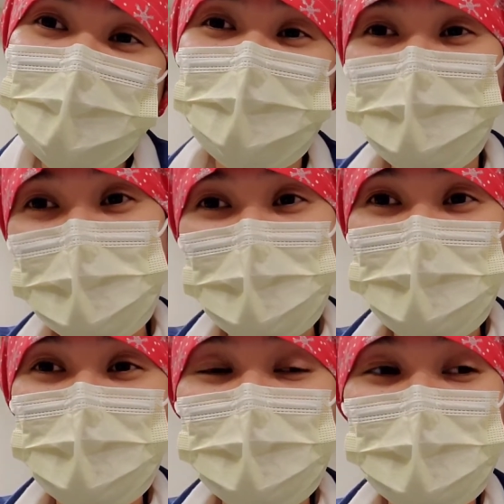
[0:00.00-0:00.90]

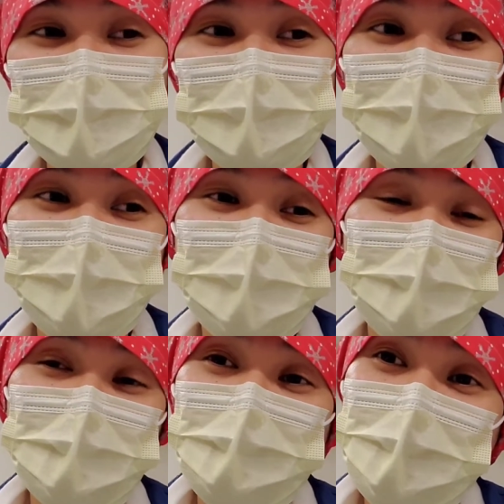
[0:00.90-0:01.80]
Sometimes
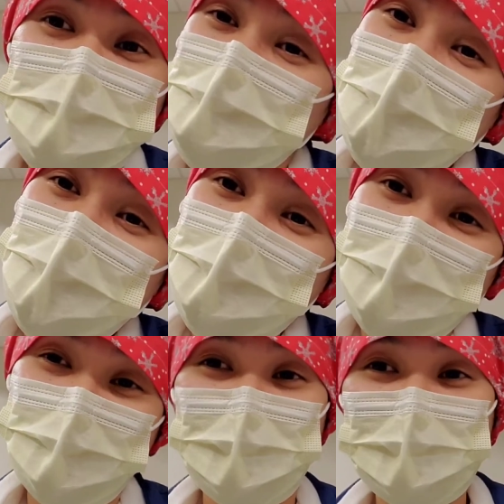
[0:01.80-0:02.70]
you don't get to pee
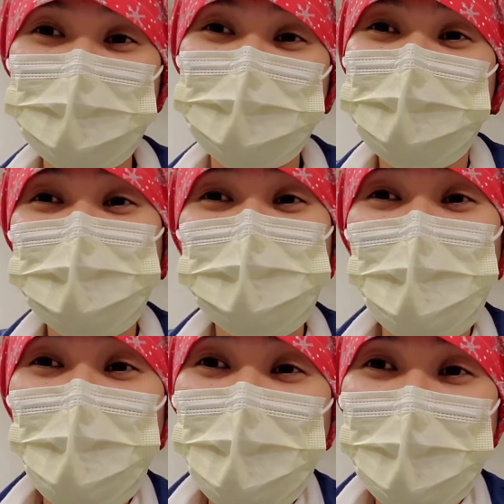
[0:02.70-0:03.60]
because there's
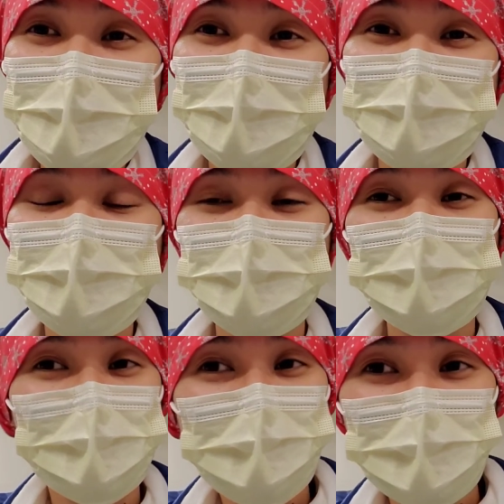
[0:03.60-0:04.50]
nobody that could
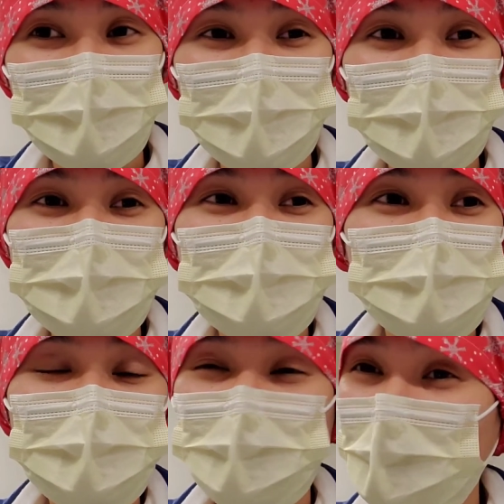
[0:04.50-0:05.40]
relieve you. It's
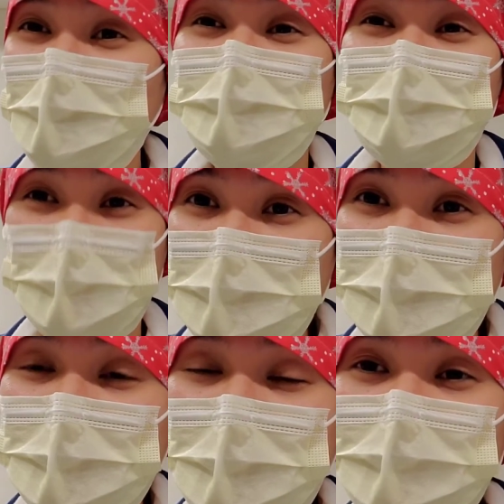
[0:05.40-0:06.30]
just so
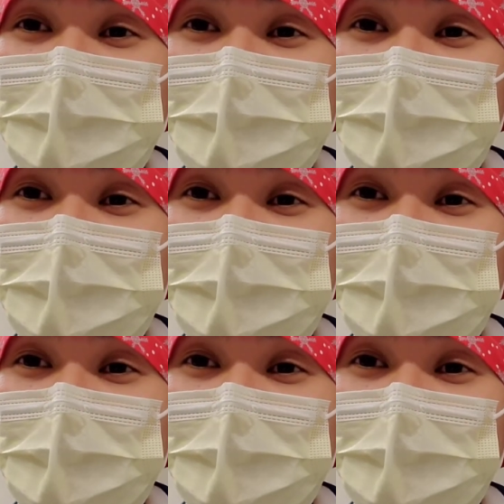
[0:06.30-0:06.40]
busy.